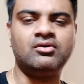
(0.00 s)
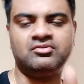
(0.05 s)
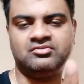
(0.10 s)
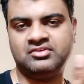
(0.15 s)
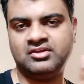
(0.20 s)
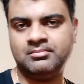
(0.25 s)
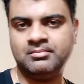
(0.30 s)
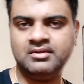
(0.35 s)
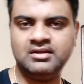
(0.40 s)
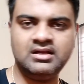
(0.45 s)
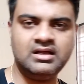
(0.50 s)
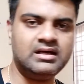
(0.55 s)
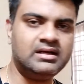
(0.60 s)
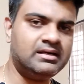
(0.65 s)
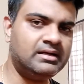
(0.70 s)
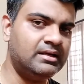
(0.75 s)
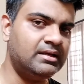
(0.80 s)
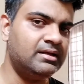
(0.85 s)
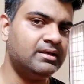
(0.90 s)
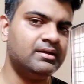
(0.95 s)
or
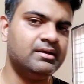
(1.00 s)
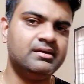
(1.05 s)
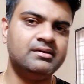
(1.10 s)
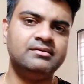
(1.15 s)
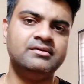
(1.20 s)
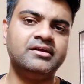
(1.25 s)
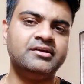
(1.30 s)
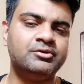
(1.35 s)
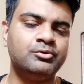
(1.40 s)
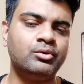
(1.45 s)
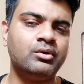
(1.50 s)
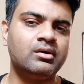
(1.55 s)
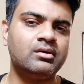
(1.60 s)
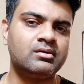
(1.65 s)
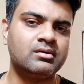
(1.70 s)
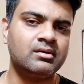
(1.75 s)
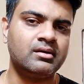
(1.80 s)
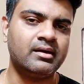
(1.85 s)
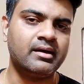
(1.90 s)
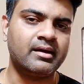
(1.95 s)
seminar that you
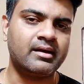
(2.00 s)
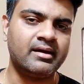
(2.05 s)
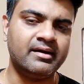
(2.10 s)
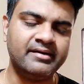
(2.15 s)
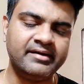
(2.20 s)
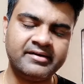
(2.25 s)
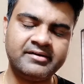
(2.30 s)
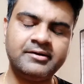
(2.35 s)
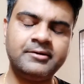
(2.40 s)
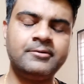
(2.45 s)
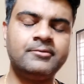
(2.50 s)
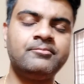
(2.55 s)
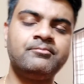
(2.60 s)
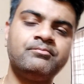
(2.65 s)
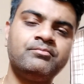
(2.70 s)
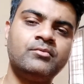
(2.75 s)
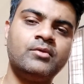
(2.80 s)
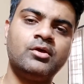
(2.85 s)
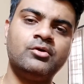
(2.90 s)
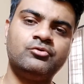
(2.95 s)
are conducting?
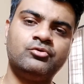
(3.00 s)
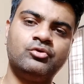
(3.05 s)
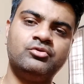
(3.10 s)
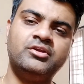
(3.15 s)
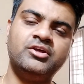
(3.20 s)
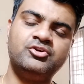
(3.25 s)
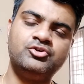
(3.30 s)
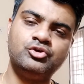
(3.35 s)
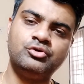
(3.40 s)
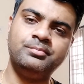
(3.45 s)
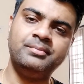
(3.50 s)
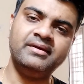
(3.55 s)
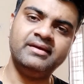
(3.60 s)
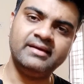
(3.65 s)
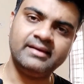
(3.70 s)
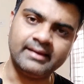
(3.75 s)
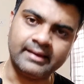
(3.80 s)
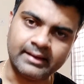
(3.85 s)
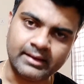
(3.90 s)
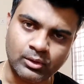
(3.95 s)
So there should
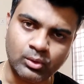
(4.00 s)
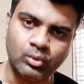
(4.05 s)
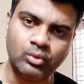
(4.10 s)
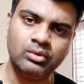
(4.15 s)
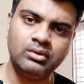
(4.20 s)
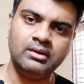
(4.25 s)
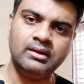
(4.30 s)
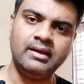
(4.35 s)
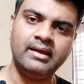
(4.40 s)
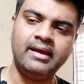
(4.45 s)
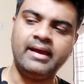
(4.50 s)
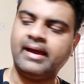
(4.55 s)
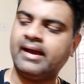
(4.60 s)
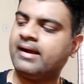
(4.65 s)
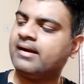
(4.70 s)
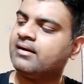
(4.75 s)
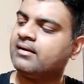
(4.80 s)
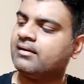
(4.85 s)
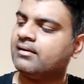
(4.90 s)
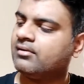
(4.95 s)
be a goal
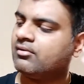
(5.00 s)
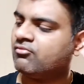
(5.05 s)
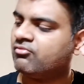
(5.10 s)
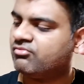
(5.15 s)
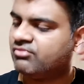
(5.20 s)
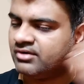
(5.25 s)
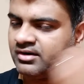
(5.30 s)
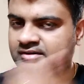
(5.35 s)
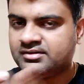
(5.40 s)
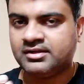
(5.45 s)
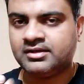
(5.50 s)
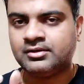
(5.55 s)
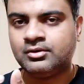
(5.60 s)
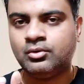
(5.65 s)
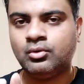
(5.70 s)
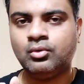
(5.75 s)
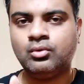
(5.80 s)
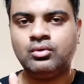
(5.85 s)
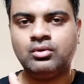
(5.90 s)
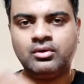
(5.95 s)
and for that
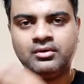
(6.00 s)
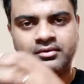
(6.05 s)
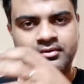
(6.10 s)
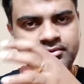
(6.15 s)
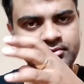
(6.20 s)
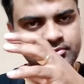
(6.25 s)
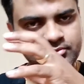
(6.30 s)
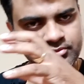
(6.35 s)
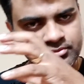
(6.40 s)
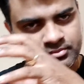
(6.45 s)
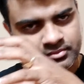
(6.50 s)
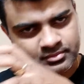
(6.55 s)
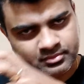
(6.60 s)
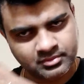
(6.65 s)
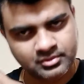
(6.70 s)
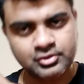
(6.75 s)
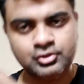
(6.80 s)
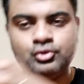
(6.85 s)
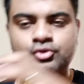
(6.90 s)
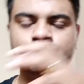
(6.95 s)
goal,
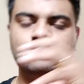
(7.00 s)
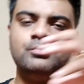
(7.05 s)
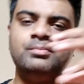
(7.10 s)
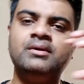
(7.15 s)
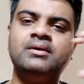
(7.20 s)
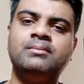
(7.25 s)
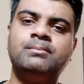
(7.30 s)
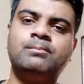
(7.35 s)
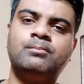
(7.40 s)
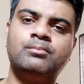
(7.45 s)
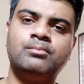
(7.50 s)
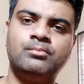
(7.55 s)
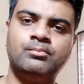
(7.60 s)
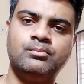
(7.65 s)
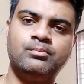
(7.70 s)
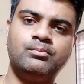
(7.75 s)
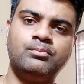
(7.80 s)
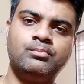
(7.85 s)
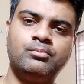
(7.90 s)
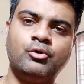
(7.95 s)
you should be
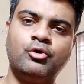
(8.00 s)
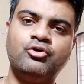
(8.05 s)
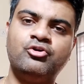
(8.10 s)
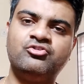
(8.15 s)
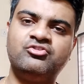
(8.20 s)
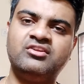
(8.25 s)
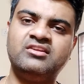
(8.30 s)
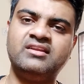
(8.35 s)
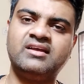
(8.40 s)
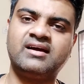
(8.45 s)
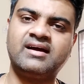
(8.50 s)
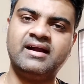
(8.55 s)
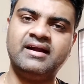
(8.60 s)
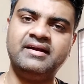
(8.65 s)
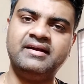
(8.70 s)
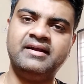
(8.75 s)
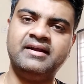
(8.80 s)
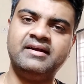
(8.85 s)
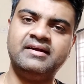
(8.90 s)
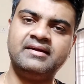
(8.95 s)
producing the
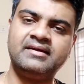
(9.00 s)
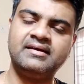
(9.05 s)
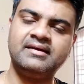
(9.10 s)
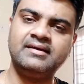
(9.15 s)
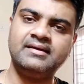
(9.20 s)
content